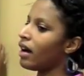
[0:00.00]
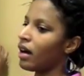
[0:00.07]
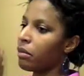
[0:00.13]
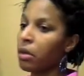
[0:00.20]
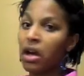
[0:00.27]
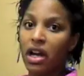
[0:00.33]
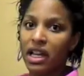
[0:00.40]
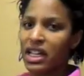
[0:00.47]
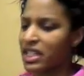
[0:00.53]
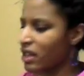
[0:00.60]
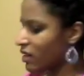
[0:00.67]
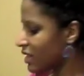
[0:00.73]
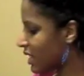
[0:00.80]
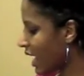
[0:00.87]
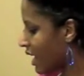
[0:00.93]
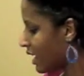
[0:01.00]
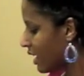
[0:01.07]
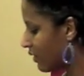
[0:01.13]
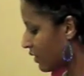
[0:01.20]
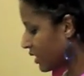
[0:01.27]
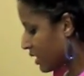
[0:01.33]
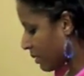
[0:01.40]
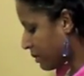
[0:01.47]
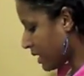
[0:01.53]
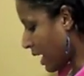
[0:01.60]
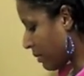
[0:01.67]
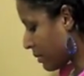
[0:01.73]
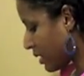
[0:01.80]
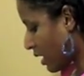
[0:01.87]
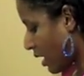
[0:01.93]
cookies outside, even
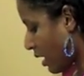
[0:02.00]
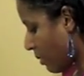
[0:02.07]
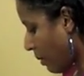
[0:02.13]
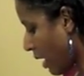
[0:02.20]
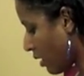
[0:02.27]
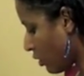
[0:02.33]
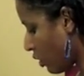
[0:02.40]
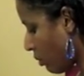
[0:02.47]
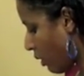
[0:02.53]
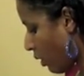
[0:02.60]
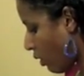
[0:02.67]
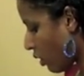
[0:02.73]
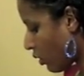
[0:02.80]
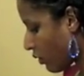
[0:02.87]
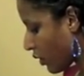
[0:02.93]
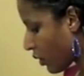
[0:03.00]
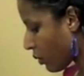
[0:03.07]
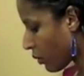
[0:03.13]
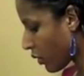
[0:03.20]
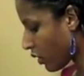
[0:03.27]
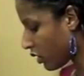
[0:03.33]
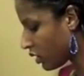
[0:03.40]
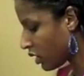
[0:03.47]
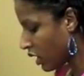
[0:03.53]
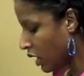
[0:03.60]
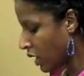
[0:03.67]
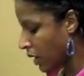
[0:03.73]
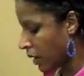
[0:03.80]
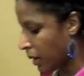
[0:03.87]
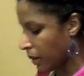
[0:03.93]
sometimes, I don't know about all over the world,
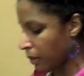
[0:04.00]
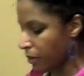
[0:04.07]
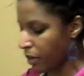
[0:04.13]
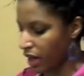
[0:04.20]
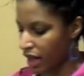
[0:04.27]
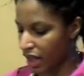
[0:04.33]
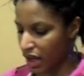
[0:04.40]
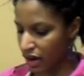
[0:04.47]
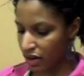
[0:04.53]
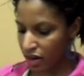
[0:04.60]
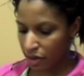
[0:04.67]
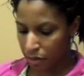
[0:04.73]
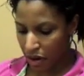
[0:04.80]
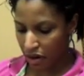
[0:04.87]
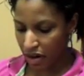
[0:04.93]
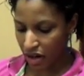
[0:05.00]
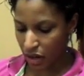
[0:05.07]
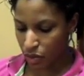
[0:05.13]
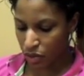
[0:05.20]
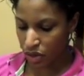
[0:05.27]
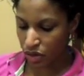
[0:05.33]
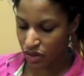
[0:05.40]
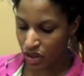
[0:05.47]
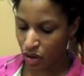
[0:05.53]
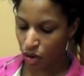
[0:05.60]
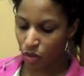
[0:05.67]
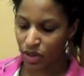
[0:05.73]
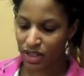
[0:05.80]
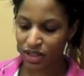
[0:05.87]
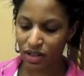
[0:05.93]
but here in America they always
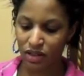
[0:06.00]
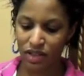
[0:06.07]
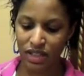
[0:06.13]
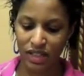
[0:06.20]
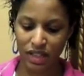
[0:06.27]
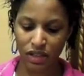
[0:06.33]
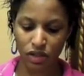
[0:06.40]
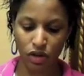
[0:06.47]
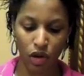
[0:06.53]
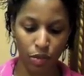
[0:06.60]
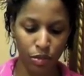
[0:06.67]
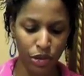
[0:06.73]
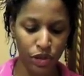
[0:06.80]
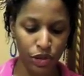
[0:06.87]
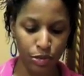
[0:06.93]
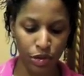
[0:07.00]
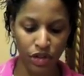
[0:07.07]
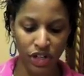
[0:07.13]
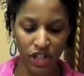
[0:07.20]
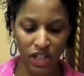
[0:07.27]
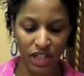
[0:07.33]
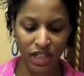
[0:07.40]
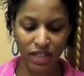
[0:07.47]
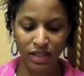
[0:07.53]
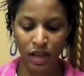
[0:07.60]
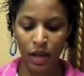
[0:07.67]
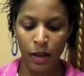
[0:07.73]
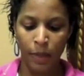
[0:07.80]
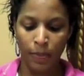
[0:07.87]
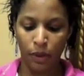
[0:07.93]
sell these things called Pillsbury cookies,
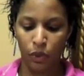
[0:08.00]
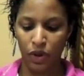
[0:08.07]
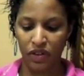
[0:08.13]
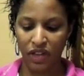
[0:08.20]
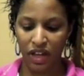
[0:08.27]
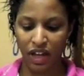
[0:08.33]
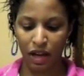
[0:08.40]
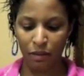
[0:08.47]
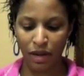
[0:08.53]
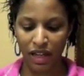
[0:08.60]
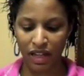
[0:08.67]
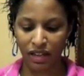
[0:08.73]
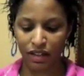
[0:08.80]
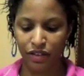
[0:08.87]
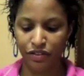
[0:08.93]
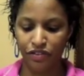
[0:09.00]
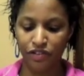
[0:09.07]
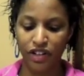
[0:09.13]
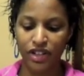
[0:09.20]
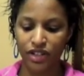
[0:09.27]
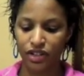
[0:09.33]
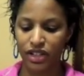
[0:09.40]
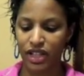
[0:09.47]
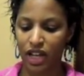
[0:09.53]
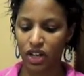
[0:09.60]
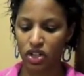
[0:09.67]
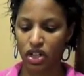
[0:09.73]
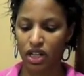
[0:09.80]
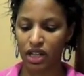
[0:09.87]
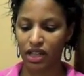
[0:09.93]
where they come like in the freezer
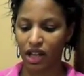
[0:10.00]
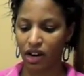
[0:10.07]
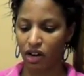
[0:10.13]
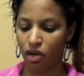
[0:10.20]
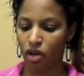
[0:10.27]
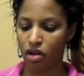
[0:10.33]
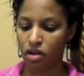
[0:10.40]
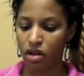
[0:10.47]
section and they're all,